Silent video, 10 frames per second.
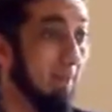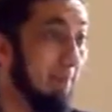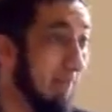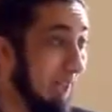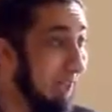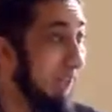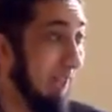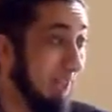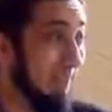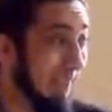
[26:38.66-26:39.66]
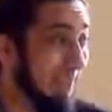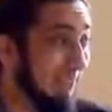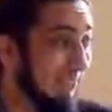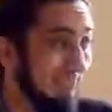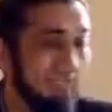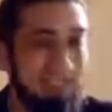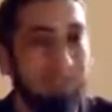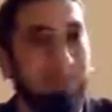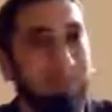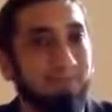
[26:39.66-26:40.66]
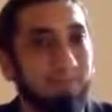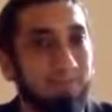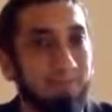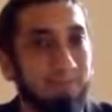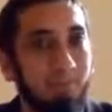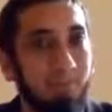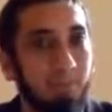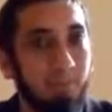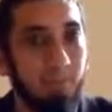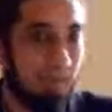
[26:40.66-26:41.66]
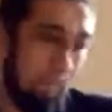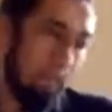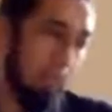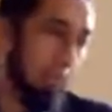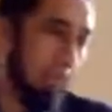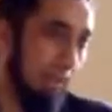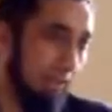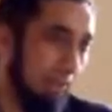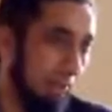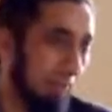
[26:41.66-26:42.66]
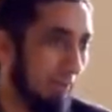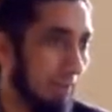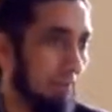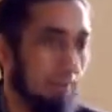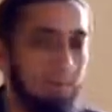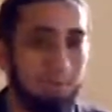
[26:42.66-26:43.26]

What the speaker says: Let me tell you, Allah will test you. Just stay a little bit later at the office.